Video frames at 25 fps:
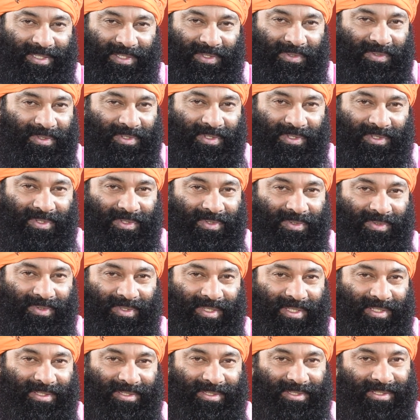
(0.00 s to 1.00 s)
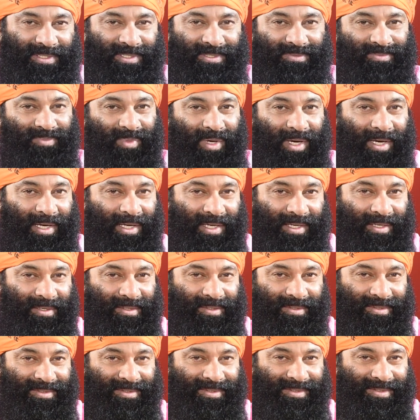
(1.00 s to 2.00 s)
They only knew that a smile,
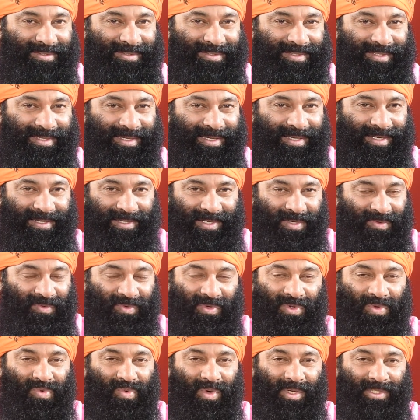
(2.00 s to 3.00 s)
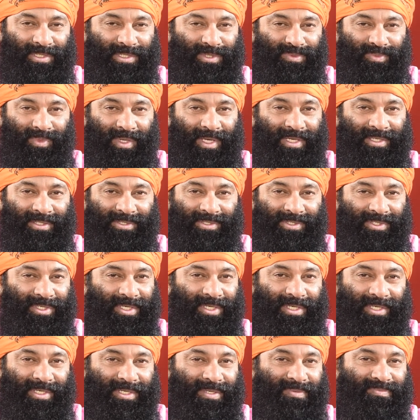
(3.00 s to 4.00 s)
and every one smile
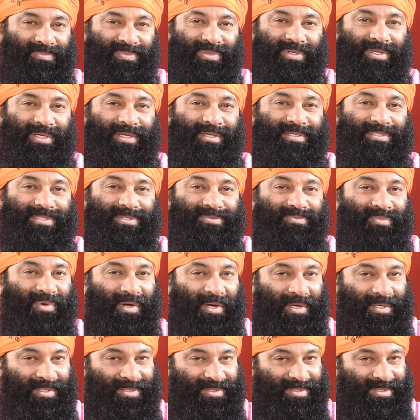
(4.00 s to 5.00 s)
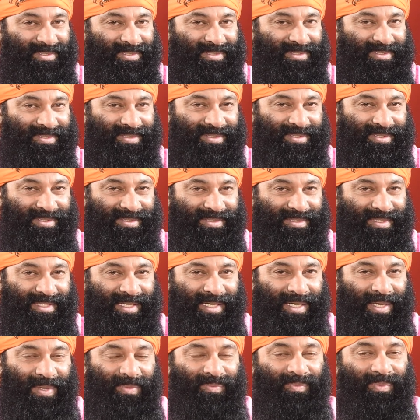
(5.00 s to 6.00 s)
created a million smiles,
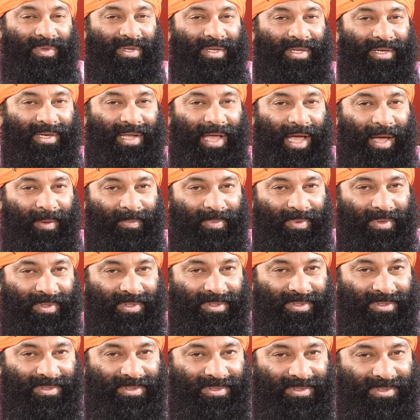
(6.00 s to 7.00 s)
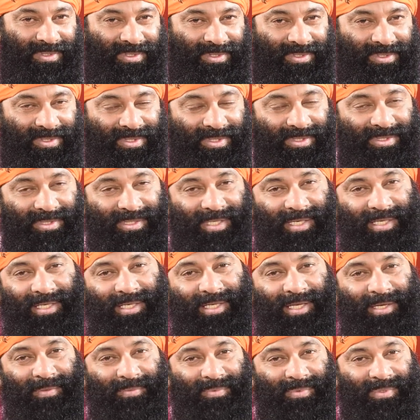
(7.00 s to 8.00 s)
million happiness. Sisters
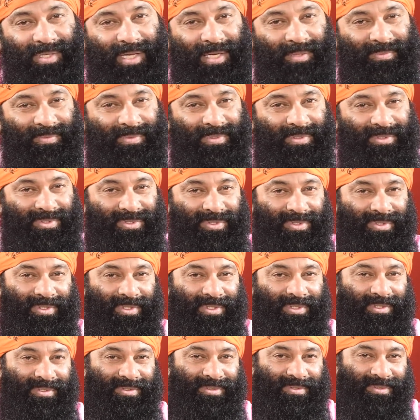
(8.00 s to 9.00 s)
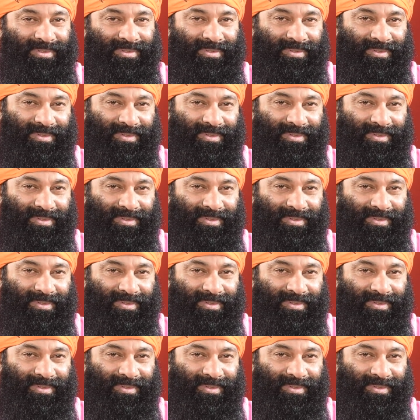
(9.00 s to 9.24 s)
running up to help the